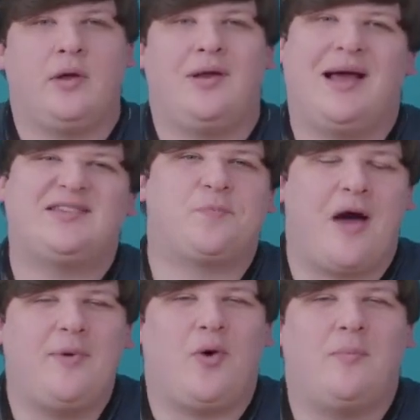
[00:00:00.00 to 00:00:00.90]
That's
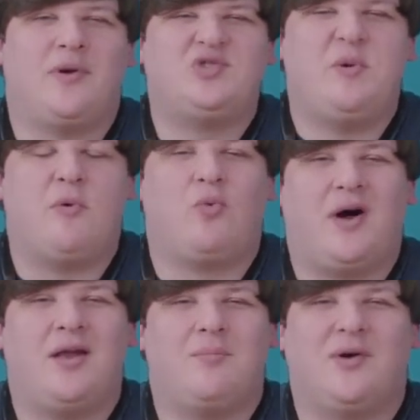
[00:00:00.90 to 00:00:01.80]
probably what most people
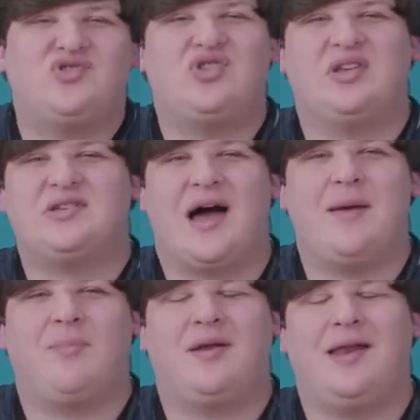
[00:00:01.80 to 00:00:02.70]
want most of the
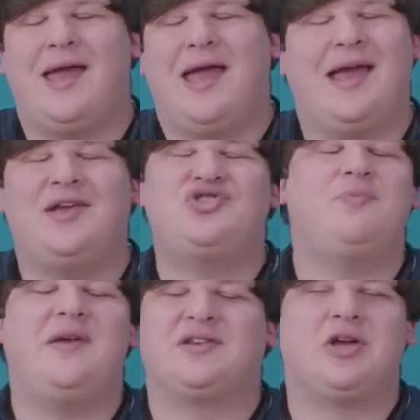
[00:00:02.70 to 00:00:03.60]
time, but it
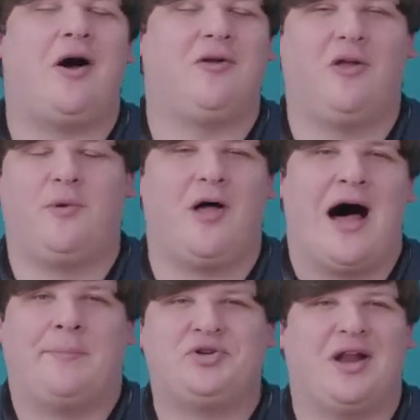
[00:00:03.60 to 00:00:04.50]
should be a toggleable
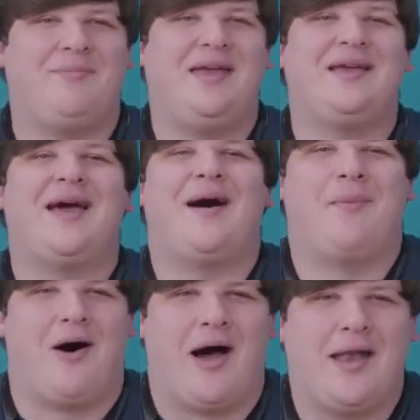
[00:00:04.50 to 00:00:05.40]
option. I mean,
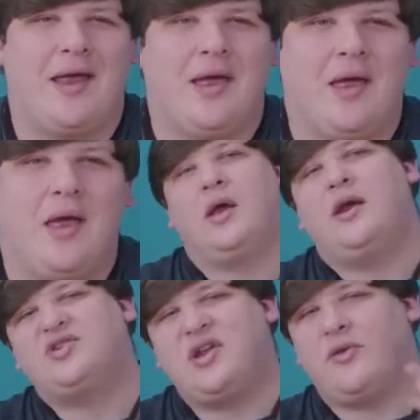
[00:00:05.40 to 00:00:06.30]
come on.
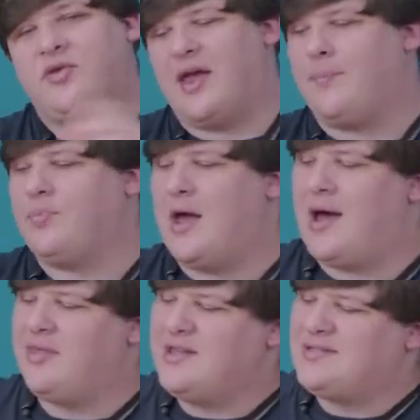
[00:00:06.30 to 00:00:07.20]
Here's another thing.
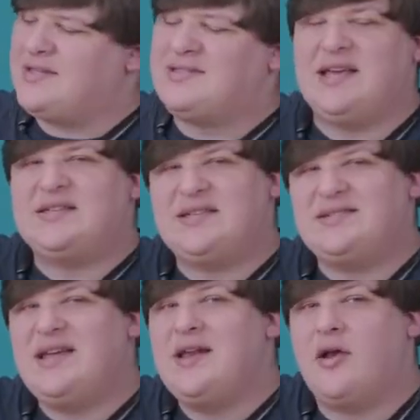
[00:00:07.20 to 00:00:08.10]
This is a
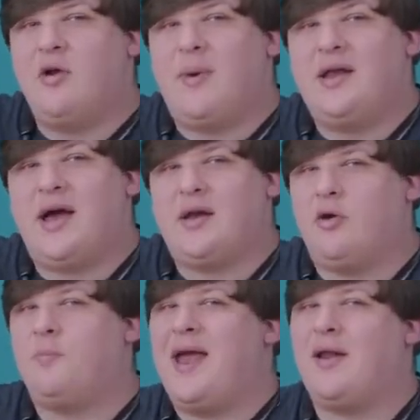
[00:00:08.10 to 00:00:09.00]
1600 by
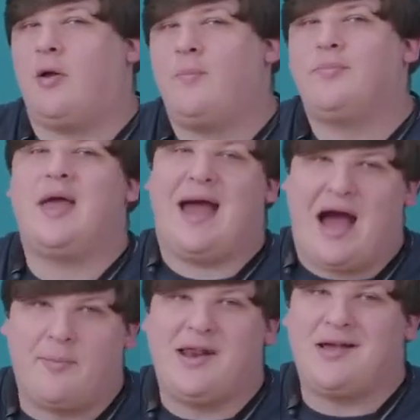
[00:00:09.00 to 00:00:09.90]
900 panel.
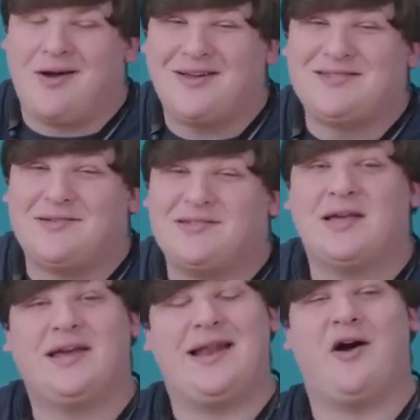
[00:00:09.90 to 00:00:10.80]
How many consoles
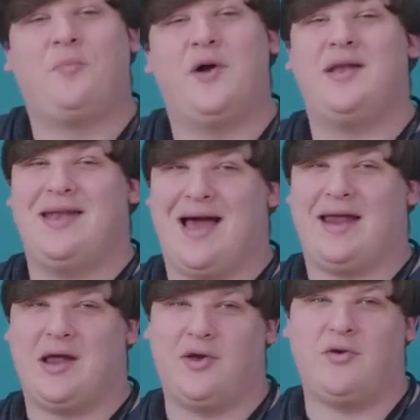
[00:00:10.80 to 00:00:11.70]
can output
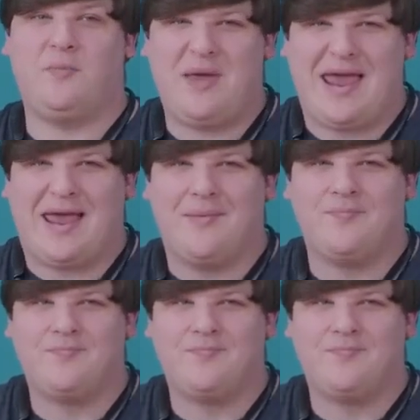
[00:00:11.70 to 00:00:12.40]
900p?